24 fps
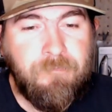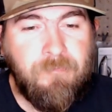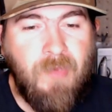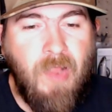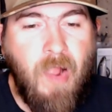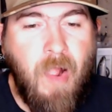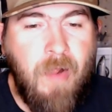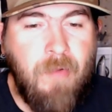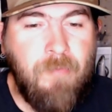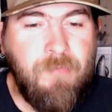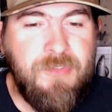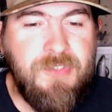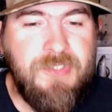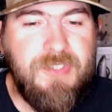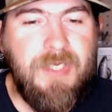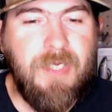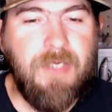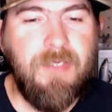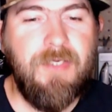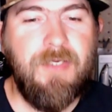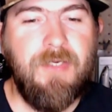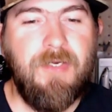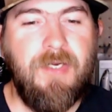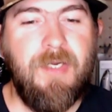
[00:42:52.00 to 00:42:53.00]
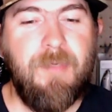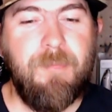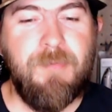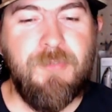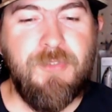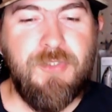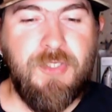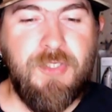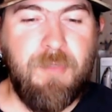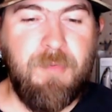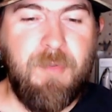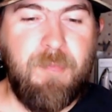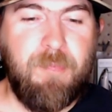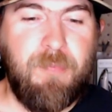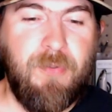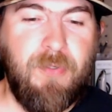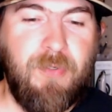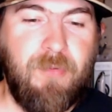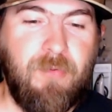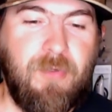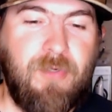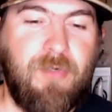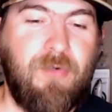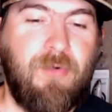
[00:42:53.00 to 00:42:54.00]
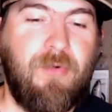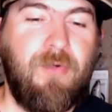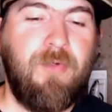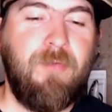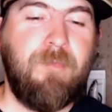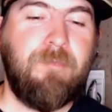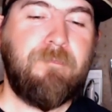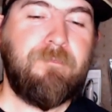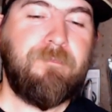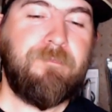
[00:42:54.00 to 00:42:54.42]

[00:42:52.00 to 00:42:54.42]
I'm just out here helping Jeremy Pruitt recruit.